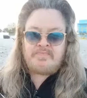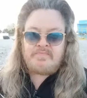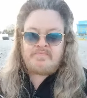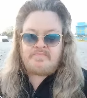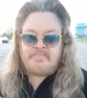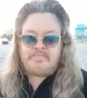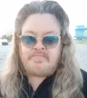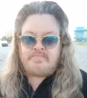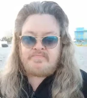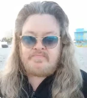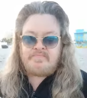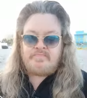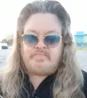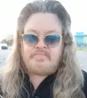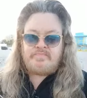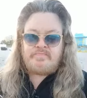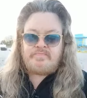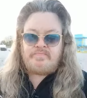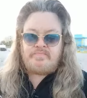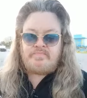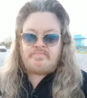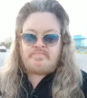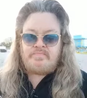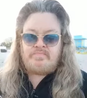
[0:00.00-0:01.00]

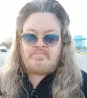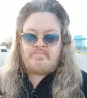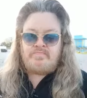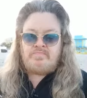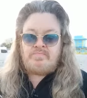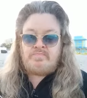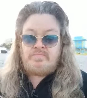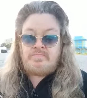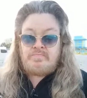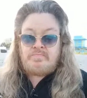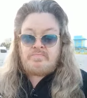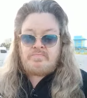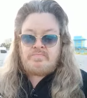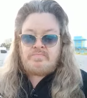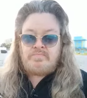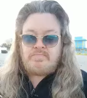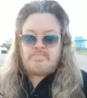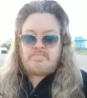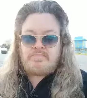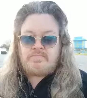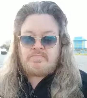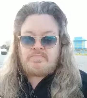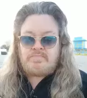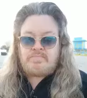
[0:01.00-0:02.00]

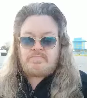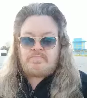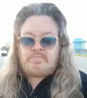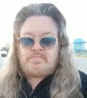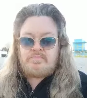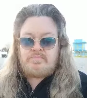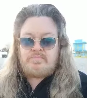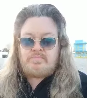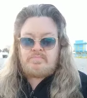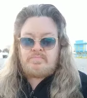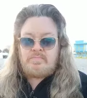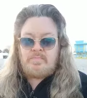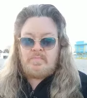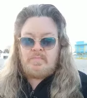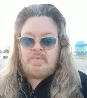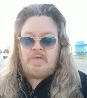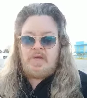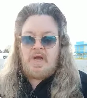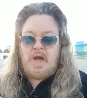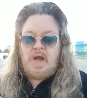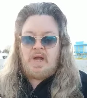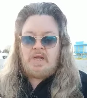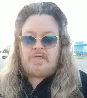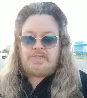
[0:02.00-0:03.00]
Nobody speaks.